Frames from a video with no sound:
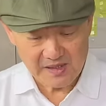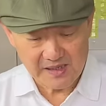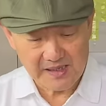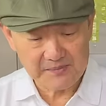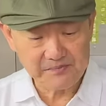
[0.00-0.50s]

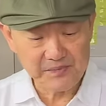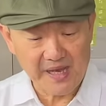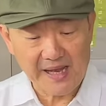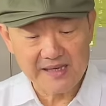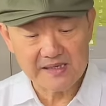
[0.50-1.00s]

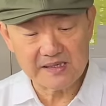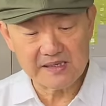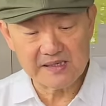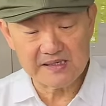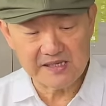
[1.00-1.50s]
And
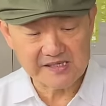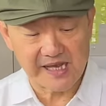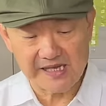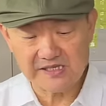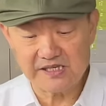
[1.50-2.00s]
in this
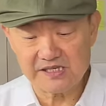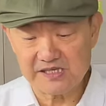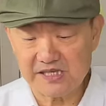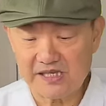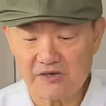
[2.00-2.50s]
case, this is
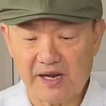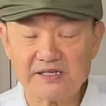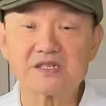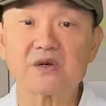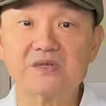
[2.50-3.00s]
the
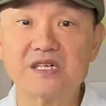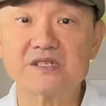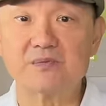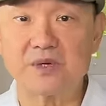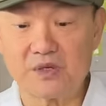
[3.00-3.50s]
Grant Stone
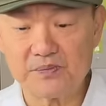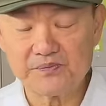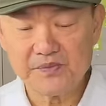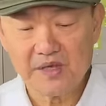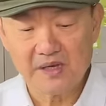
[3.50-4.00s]
diesel boot.
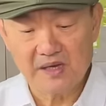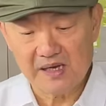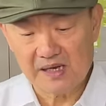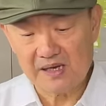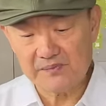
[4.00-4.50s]

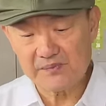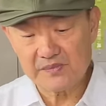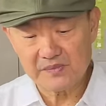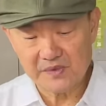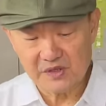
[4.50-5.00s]

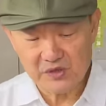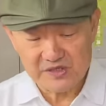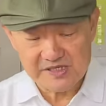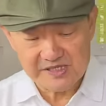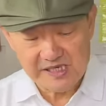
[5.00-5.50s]
You can
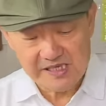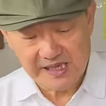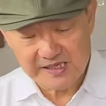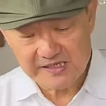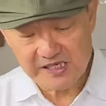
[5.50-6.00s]
see
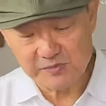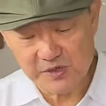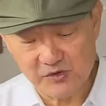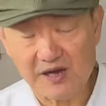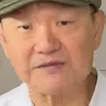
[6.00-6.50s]
that this has
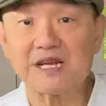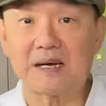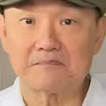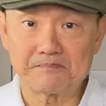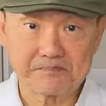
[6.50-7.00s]
been roughed
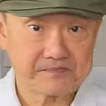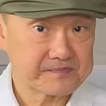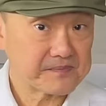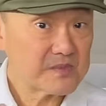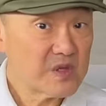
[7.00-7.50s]
up,
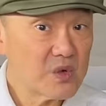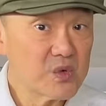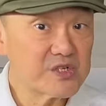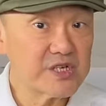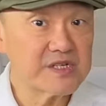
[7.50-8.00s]

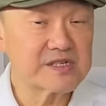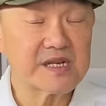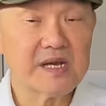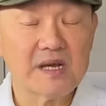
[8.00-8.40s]
which is